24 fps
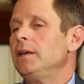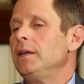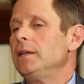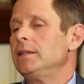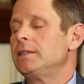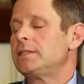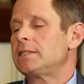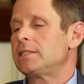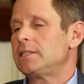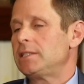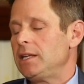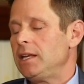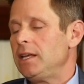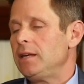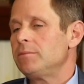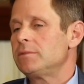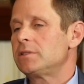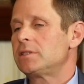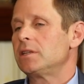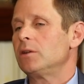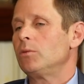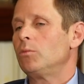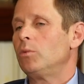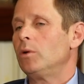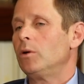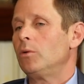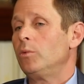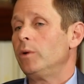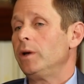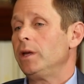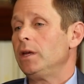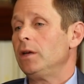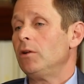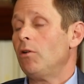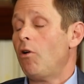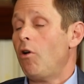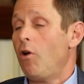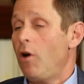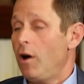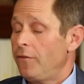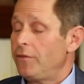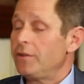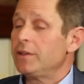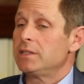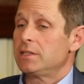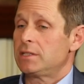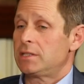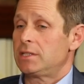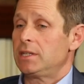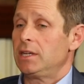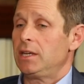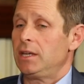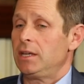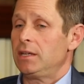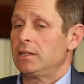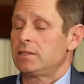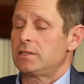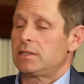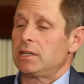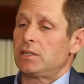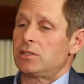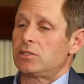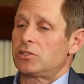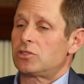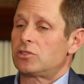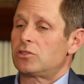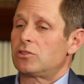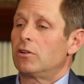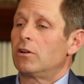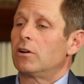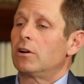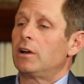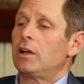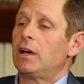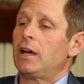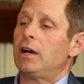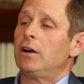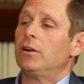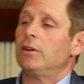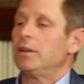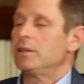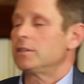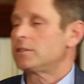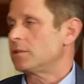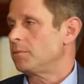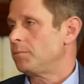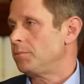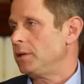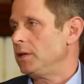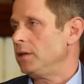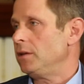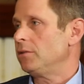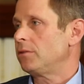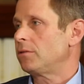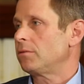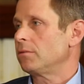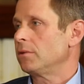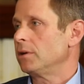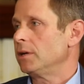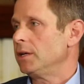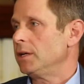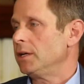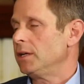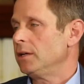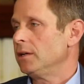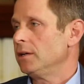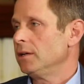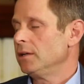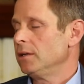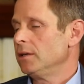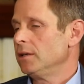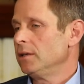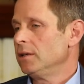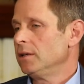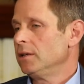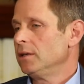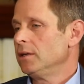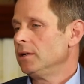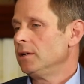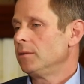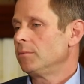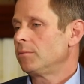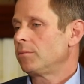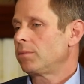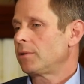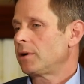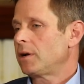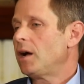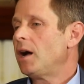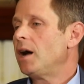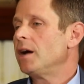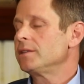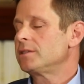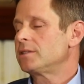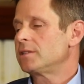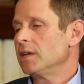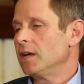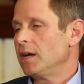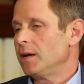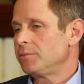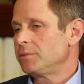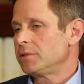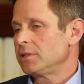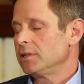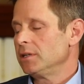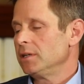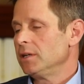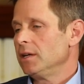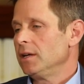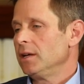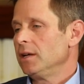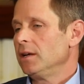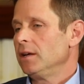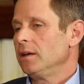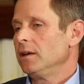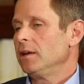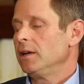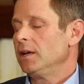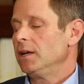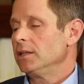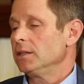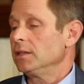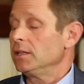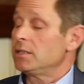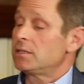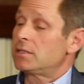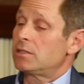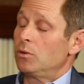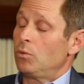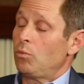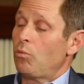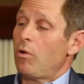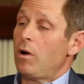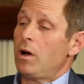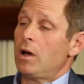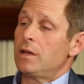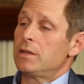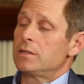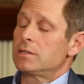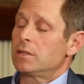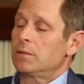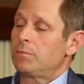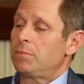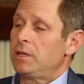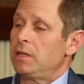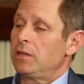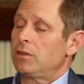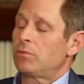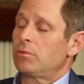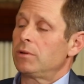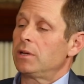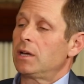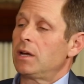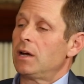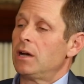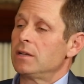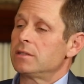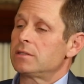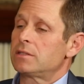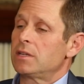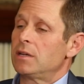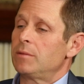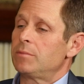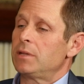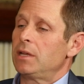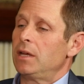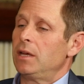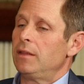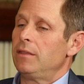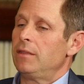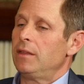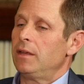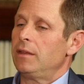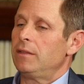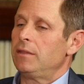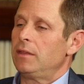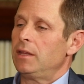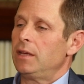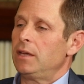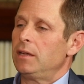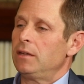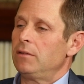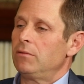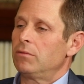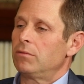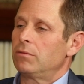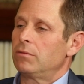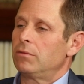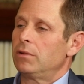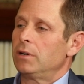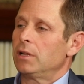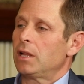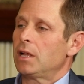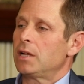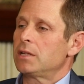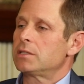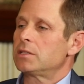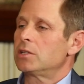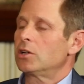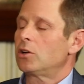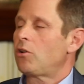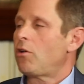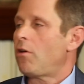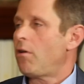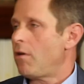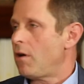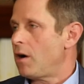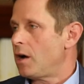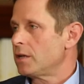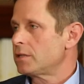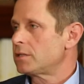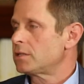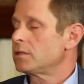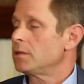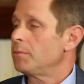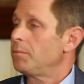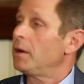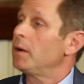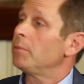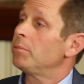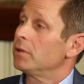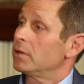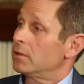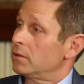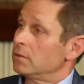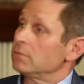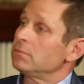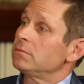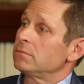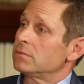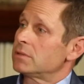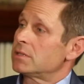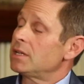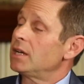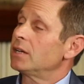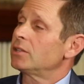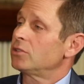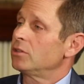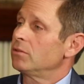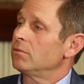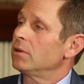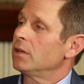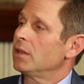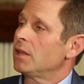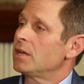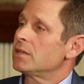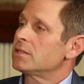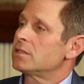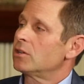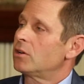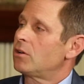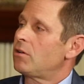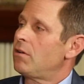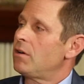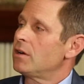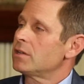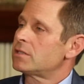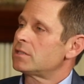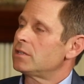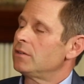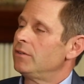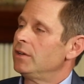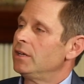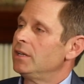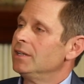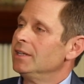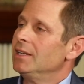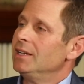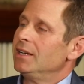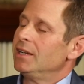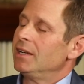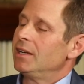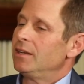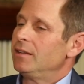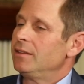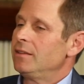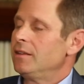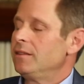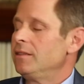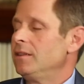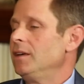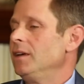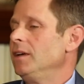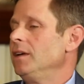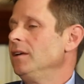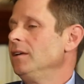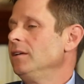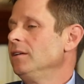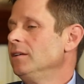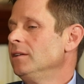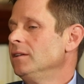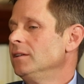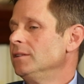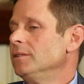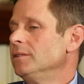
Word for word: it seems that what we often see is they start out as a P3 concept, at least it was a P3 concept, and then they realize the cost, the public sector realize the cost of it, and then they